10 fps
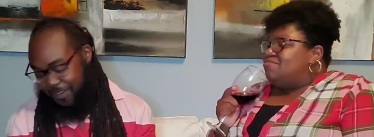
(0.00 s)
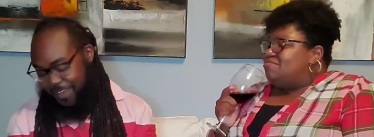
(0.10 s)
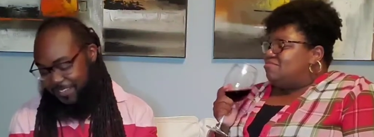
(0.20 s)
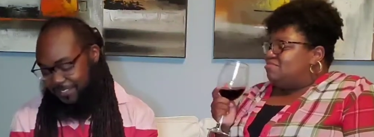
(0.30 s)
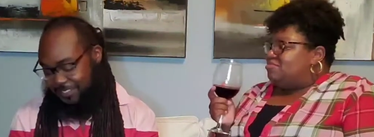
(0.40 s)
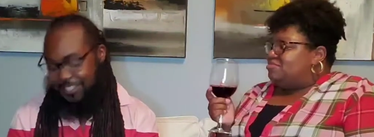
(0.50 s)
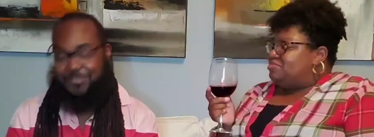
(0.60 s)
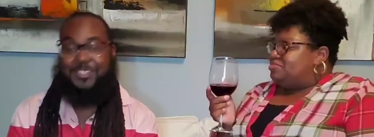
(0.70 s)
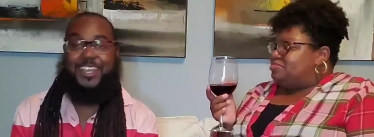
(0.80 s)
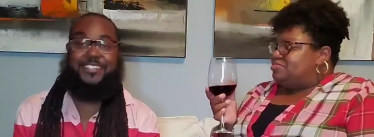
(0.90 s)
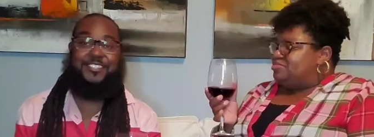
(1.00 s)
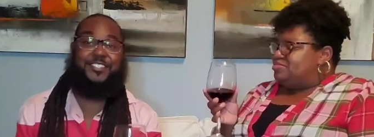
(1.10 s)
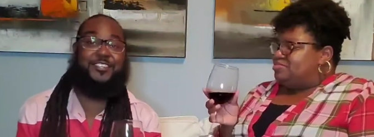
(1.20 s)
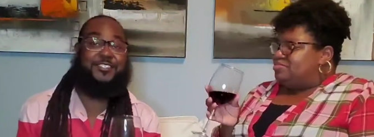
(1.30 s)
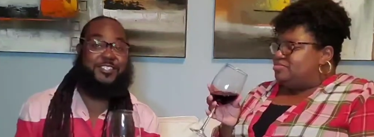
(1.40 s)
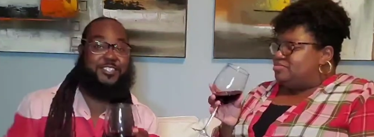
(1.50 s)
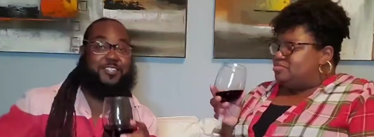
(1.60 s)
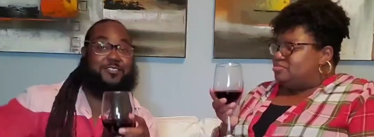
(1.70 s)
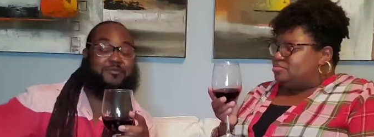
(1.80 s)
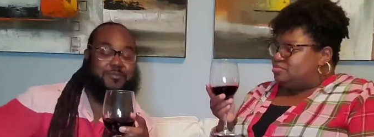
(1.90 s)
Speaker 1: All right. So this one has a
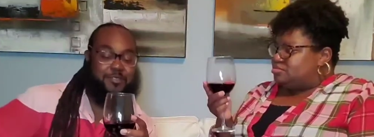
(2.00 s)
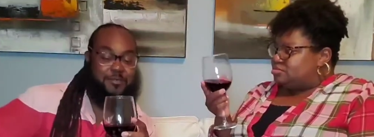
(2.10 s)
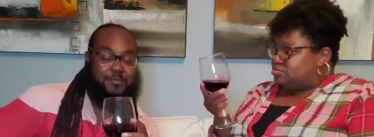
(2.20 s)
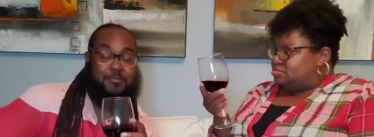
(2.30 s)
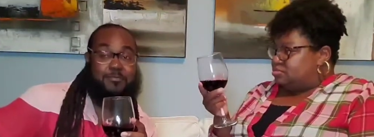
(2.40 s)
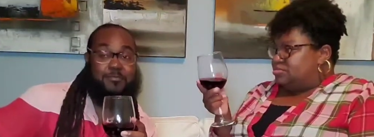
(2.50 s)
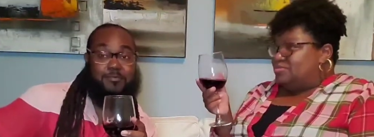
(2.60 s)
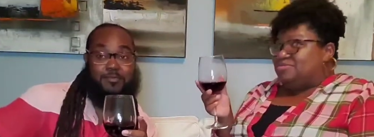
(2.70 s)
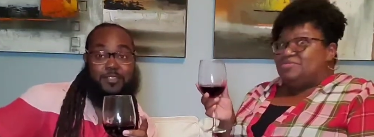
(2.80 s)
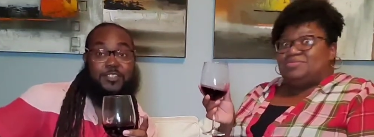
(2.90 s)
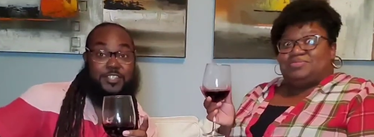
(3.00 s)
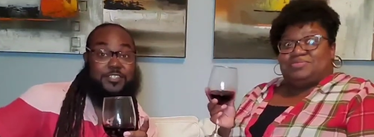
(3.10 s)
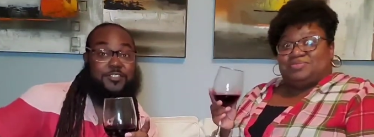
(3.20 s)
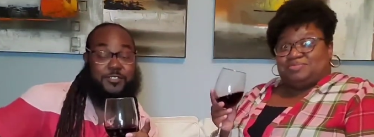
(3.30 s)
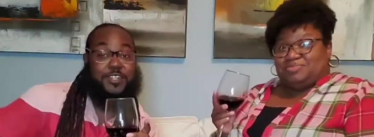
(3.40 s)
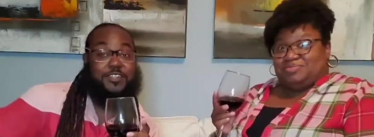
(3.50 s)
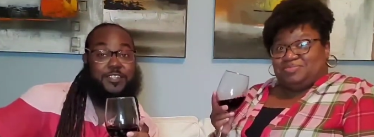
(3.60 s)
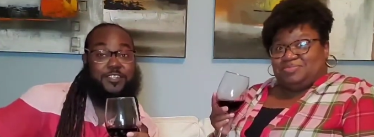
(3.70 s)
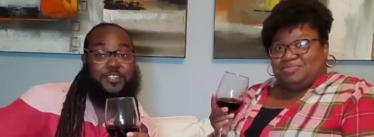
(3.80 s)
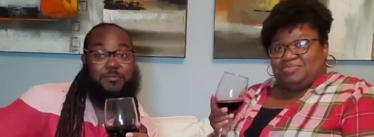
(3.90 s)
13. It's just a straight
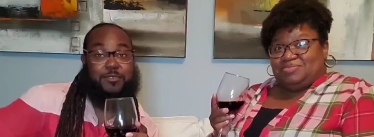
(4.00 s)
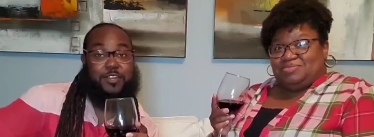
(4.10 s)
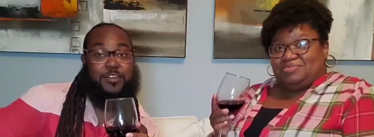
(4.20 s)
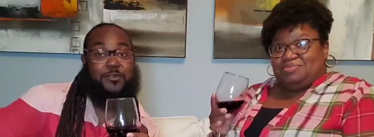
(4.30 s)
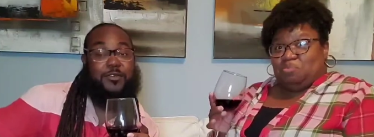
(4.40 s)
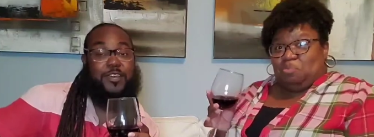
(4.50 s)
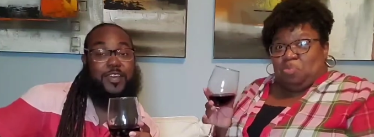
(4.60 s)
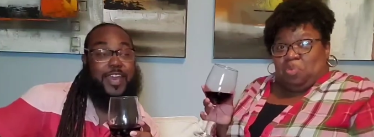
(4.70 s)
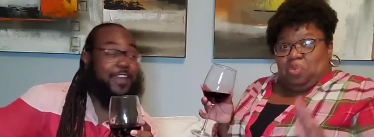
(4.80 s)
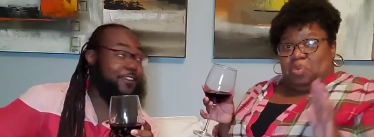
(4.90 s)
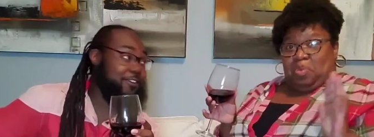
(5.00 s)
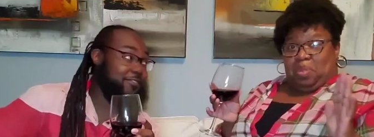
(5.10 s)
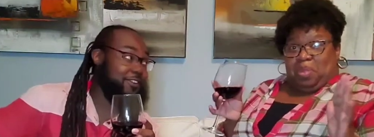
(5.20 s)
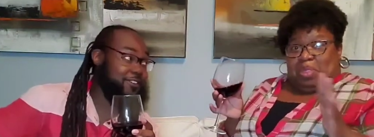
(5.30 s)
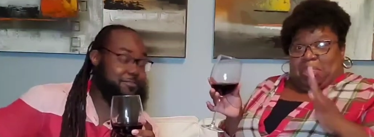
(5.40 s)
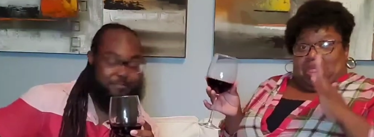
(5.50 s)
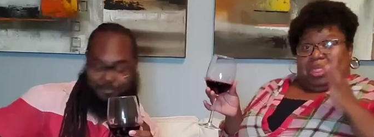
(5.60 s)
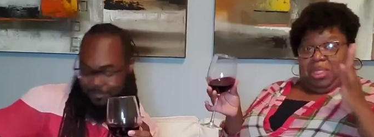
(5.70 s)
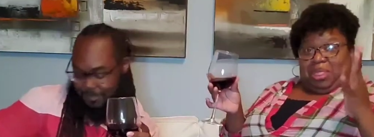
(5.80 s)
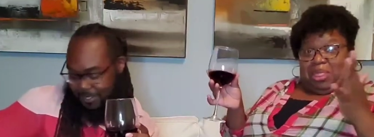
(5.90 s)
13 thing. Excellent
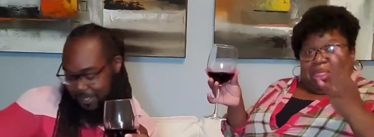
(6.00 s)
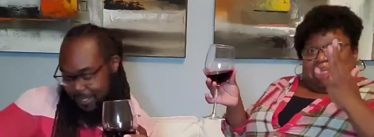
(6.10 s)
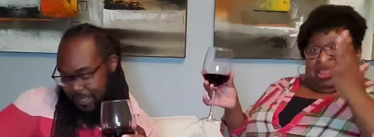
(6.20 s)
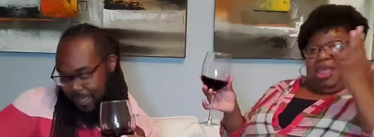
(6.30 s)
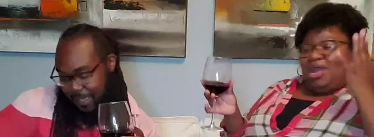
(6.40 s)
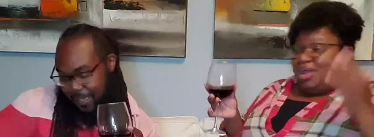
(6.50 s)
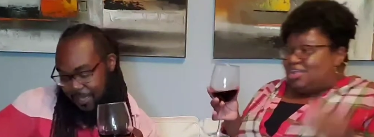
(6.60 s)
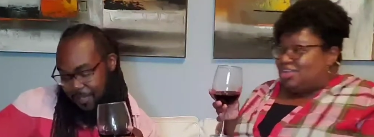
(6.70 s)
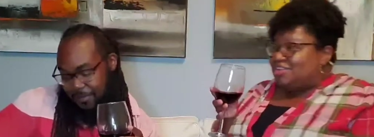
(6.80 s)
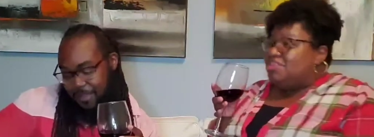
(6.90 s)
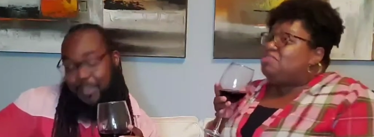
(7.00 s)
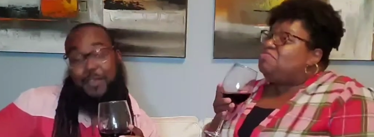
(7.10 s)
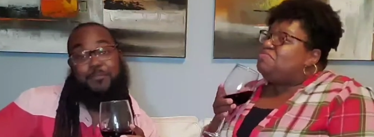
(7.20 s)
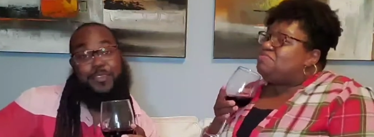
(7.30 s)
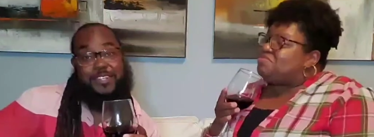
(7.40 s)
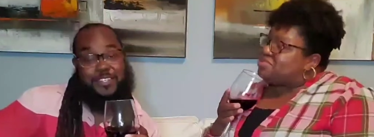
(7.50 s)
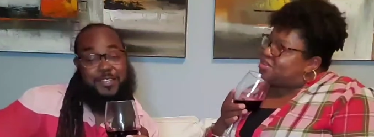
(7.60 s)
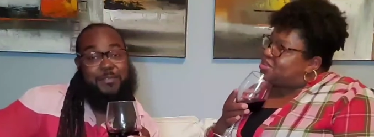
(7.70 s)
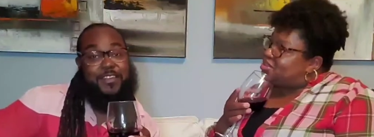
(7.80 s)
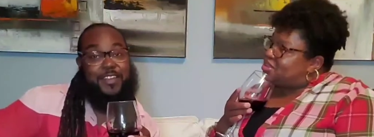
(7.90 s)
value. Uh, picked this
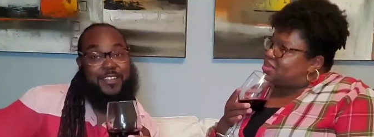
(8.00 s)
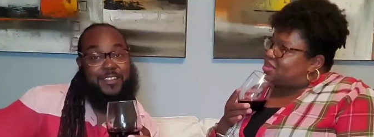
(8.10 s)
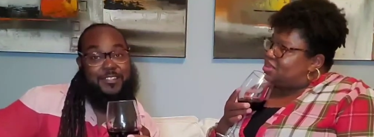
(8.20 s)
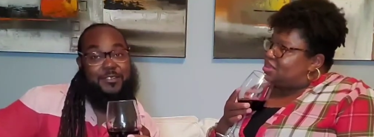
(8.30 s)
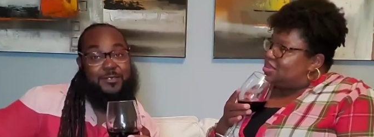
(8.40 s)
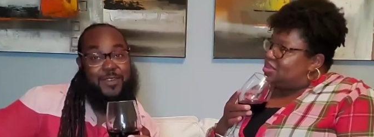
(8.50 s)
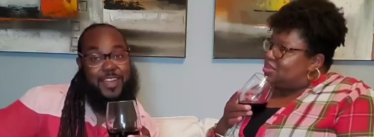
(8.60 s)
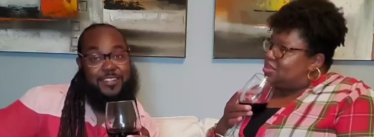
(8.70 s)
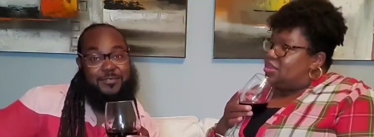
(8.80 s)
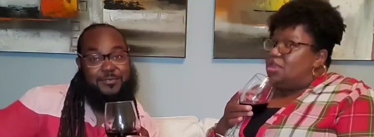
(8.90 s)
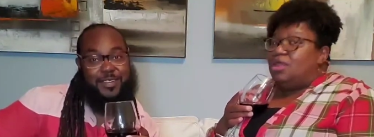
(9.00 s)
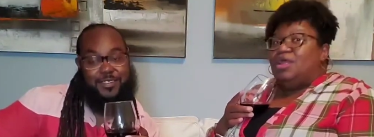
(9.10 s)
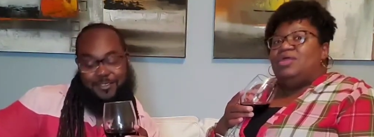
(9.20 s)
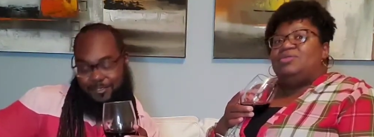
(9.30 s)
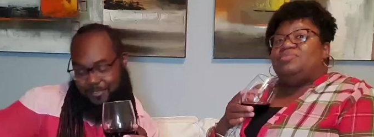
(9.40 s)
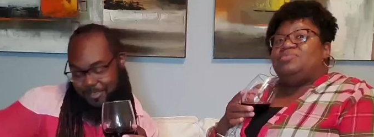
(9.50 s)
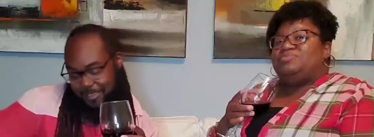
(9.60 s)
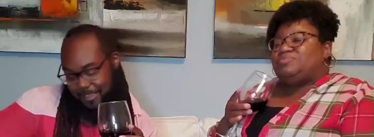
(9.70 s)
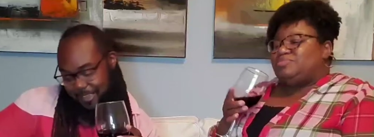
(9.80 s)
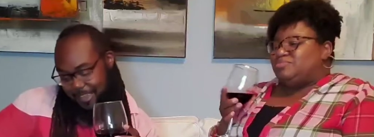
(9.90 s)
up at Total Wine as well.
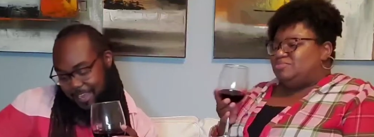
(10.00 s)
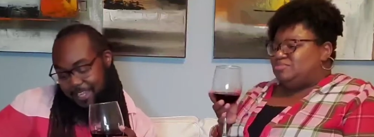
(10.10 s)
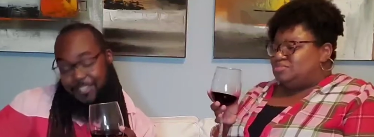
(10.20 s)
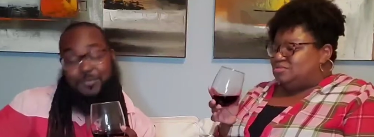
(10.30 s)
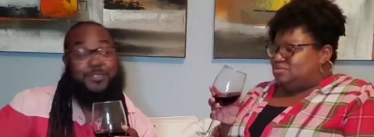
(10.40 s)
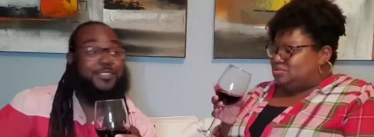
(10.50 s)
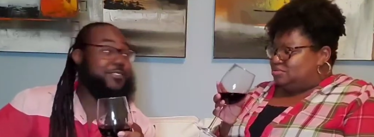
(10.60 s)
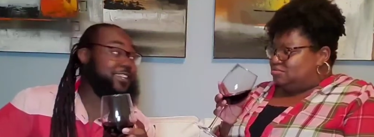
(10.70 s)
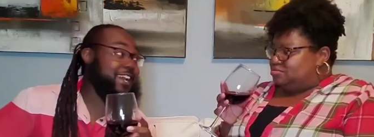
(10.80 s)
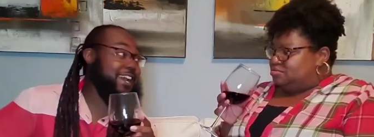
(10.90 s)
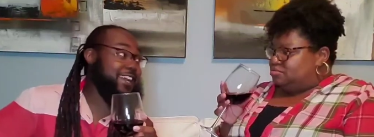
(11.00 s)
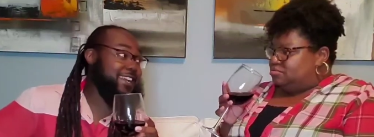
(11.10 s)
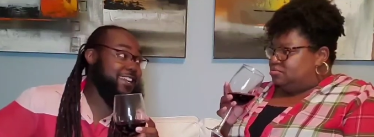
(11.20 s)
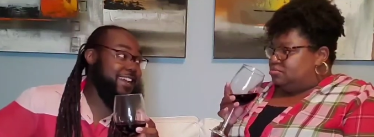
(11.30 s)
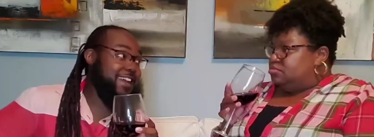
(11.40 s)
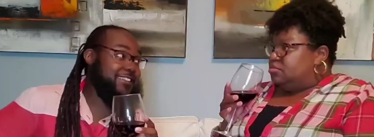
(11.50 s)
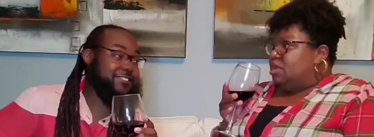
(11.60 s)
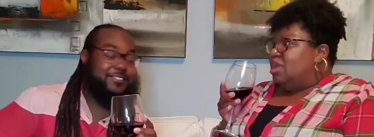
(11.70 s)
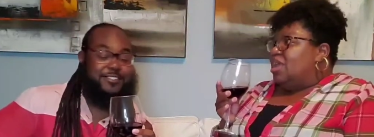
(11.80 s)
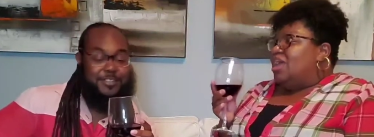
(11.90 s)
Mm. And this one was only $9.99.
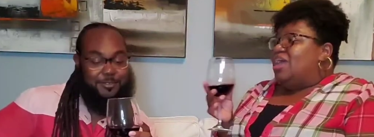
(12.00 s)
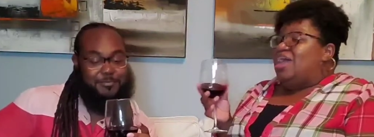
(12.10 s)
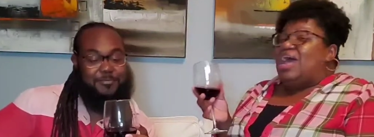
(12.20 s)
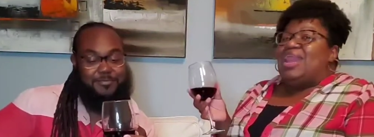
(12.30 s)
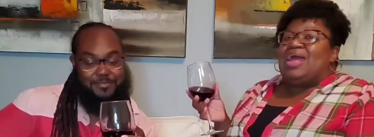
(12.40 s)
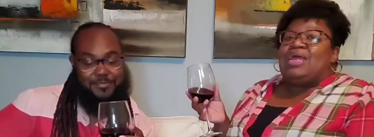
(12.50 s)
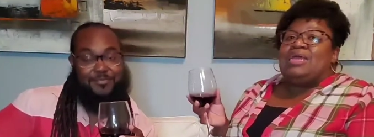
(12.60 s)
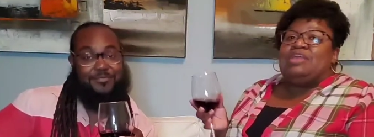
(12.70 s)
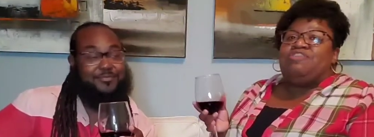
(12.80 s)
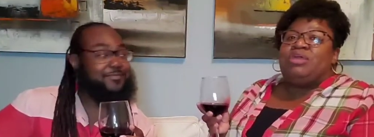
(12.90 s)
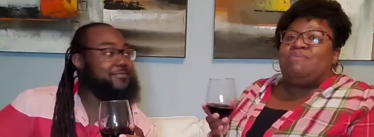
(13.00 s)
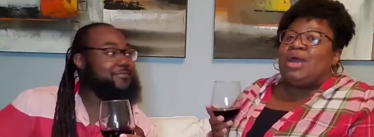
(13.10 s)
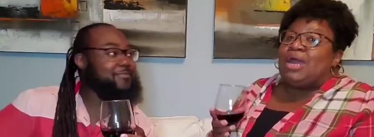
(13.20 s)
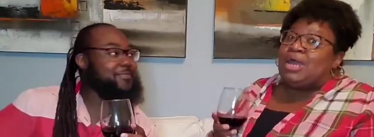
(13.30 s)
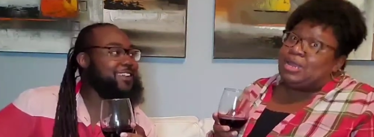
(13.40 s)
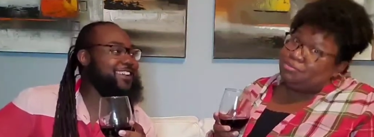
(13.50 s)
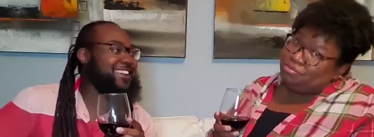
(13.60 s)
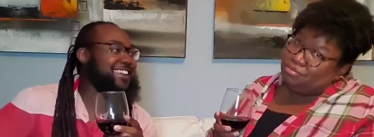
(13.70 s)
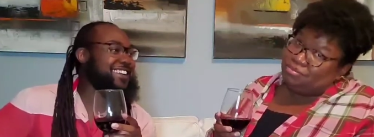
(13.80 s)
Speaker 2: I like a good cheap wine.